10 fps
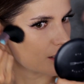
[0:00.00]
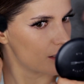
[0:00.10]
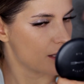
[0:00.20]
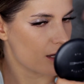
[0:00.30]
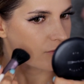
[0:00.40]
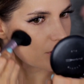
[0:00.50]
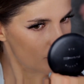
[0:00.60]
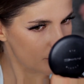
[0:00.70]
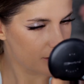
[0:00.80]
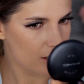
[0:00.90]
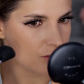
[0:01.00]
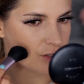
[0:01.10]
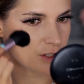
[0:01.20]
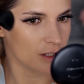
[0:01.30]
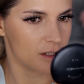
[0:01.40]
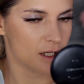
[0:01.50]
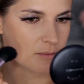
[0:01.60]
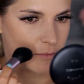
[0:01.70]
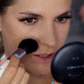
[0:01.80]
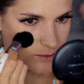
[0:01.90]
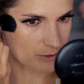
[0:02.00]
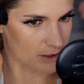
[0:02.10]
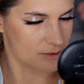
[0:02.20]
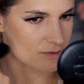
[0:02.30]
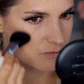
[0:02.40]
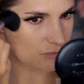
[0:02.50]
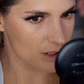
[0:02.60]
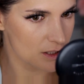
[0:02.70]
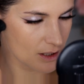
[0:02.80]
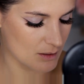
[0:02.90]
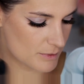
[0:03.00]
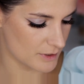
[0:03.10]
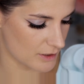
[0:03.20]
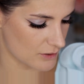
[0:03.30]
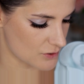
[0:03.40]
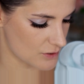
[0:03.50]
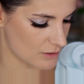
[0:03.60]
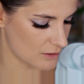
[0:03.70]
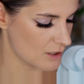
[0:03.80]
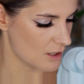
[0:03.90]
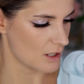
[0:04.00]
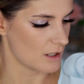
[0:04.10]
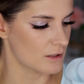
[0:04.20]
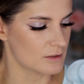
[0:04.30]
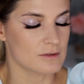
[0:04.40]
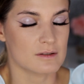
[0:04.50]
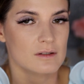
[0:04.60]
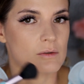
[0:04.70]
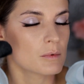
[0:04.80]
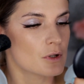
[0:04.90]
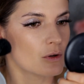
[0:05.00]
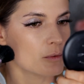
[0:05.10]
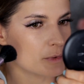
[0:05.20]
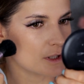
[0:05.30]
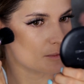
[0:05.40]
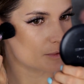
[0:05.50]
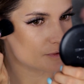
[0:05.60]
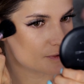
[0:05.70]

a heavy application and maybe a streaky application, and you will not be able